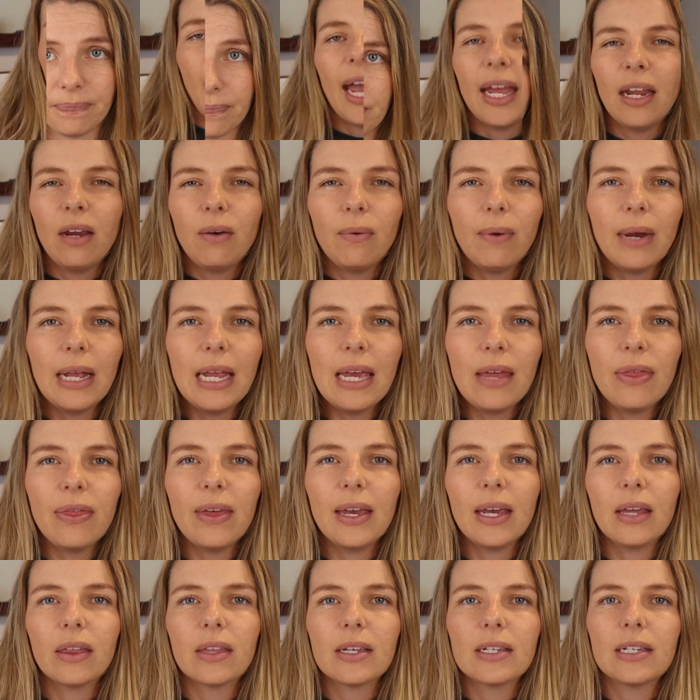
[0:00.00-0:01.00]
And I really
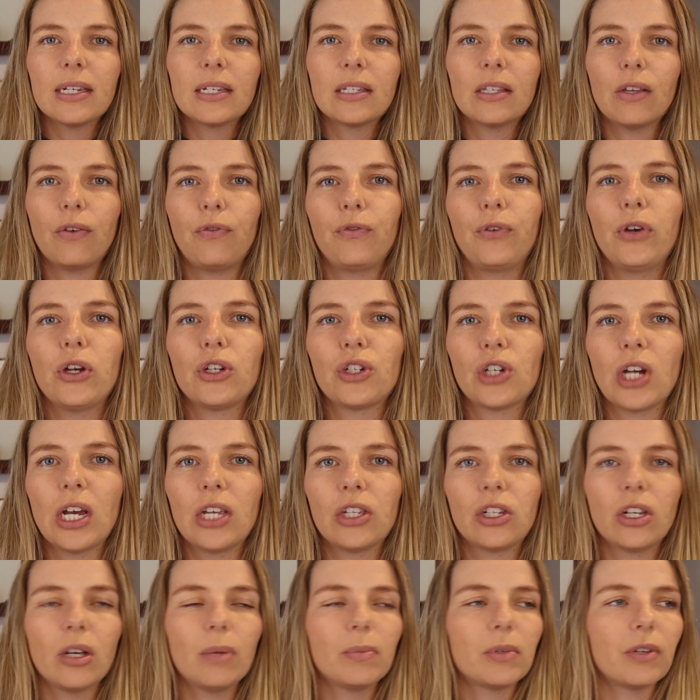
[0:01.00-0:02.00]
think this is the future
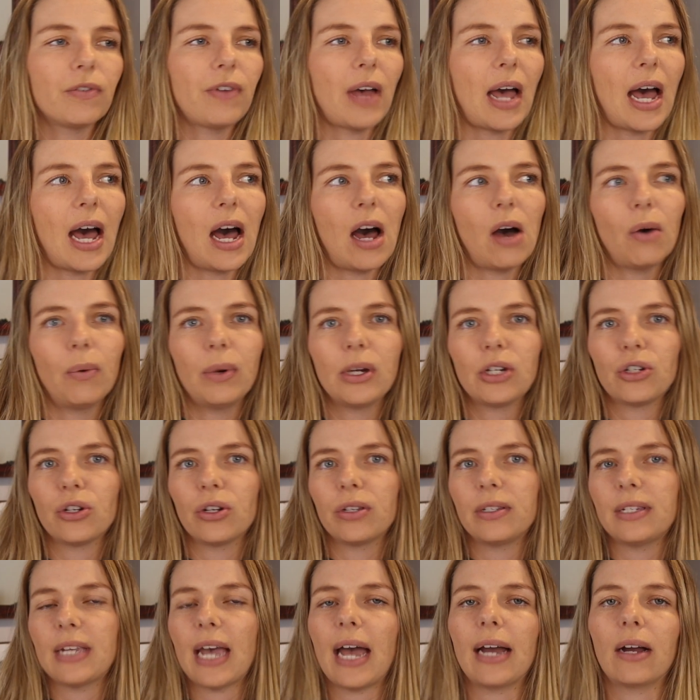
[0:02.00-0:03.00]
in terms of how we
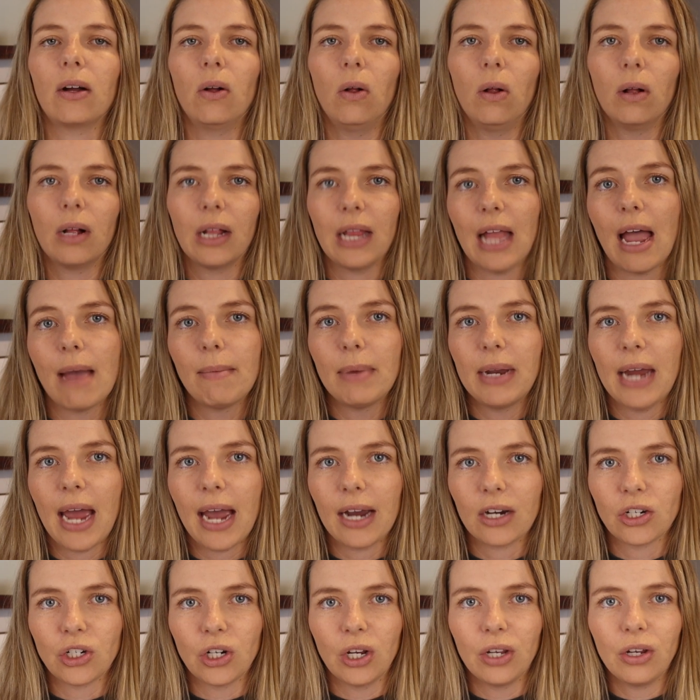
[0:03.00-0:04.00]
should tackle climate
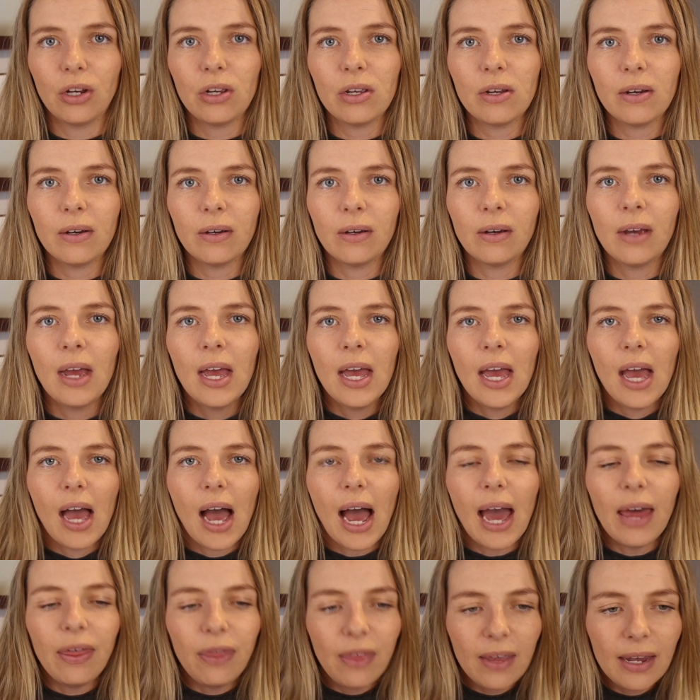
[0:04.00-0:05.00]
action. You know,
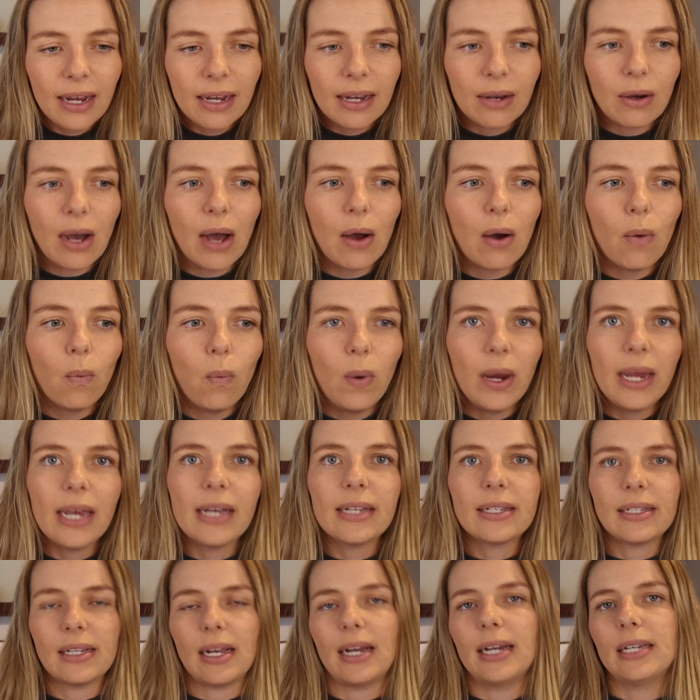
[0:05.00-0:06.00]
I think we
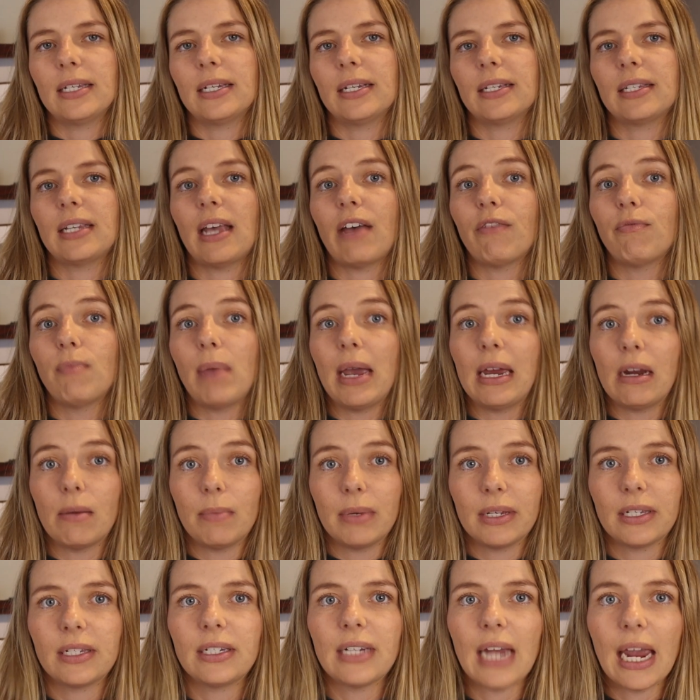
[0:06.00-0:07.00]
as scientists have made a
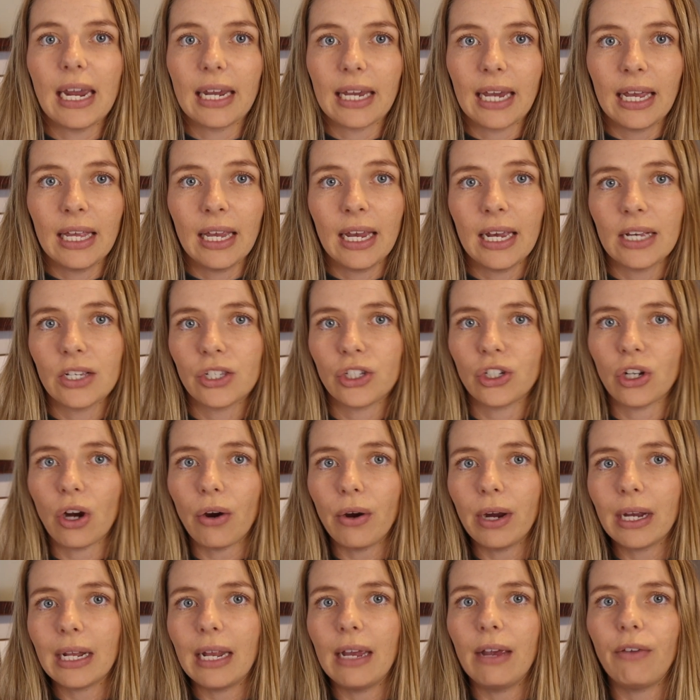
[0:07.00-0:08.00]
mistake in
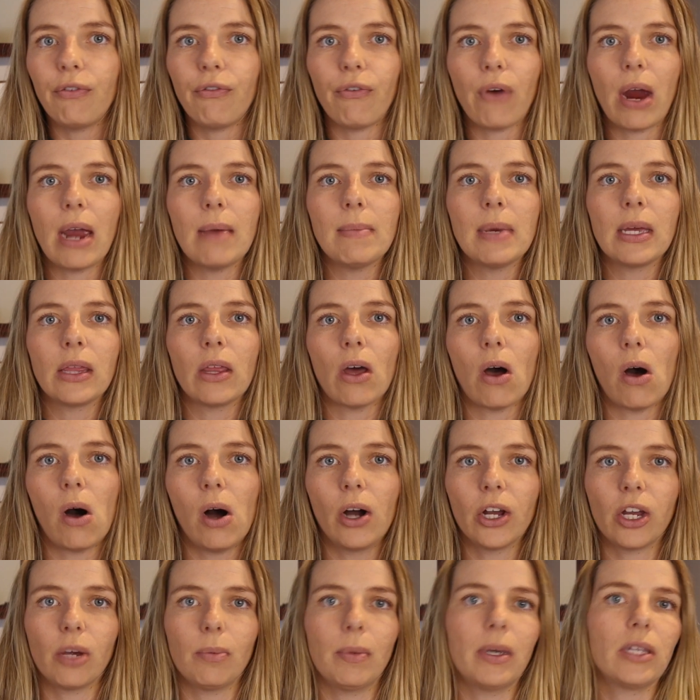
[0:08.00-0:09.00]
historically framing the
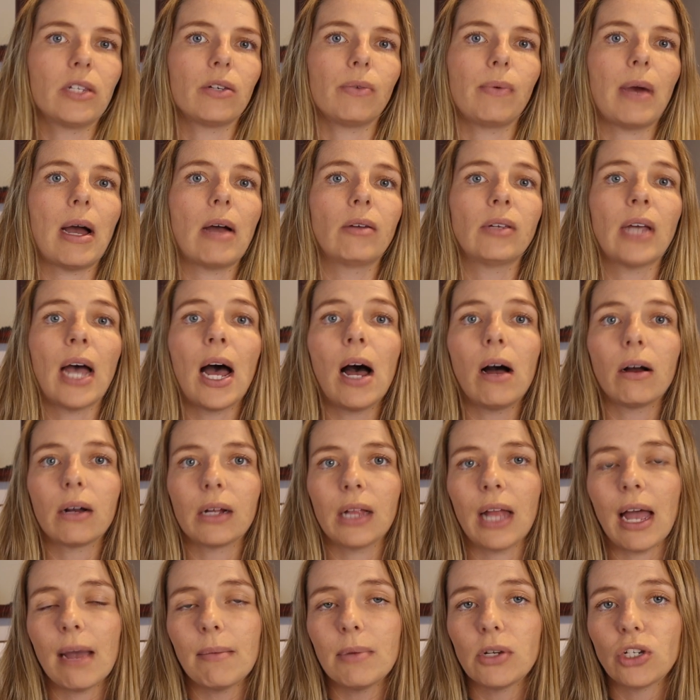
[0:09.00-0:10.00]
argument around how
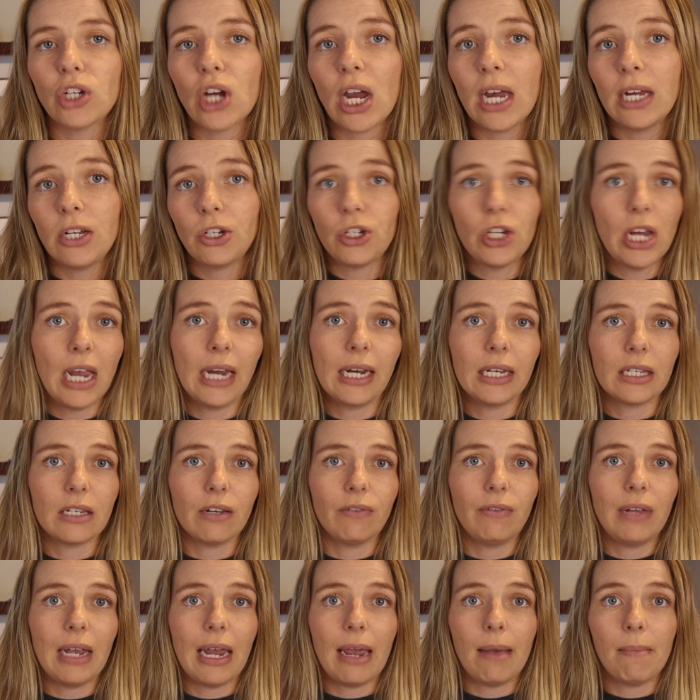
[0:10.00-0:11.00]
climate change
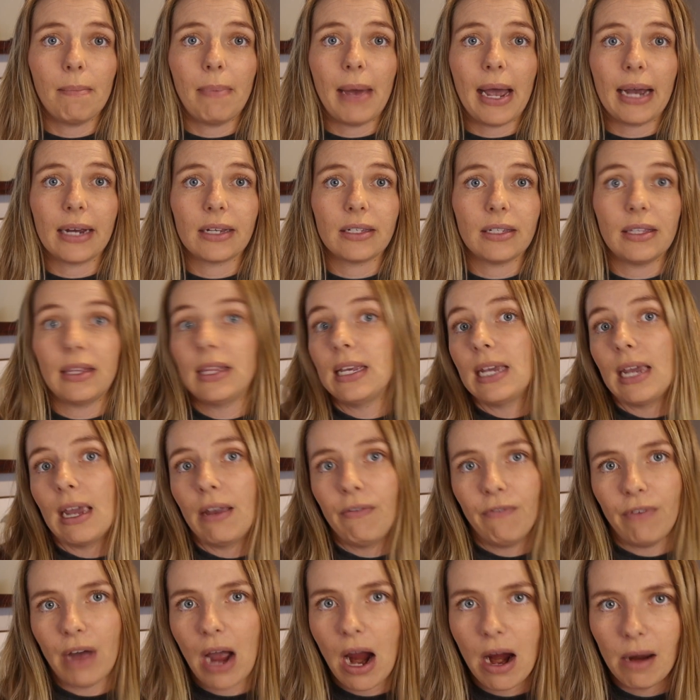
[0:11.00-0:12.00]
negatively impacts the
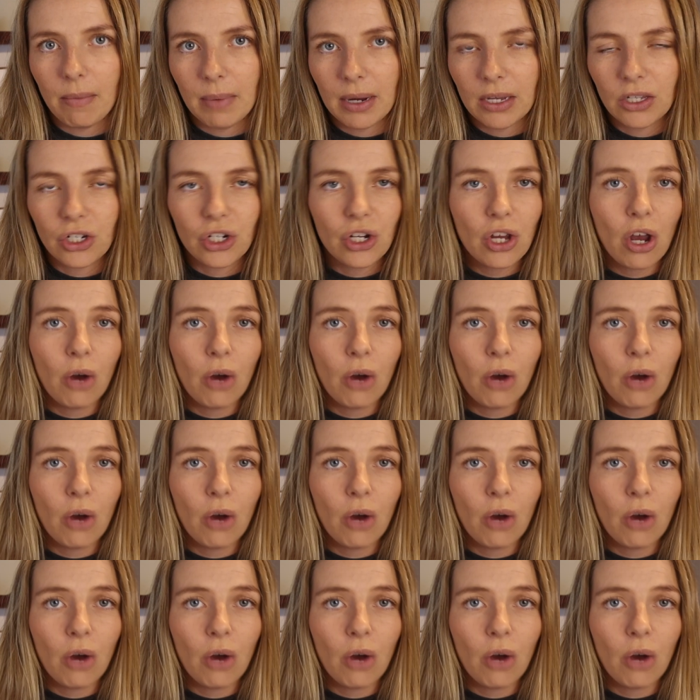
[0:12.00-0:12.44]
environment.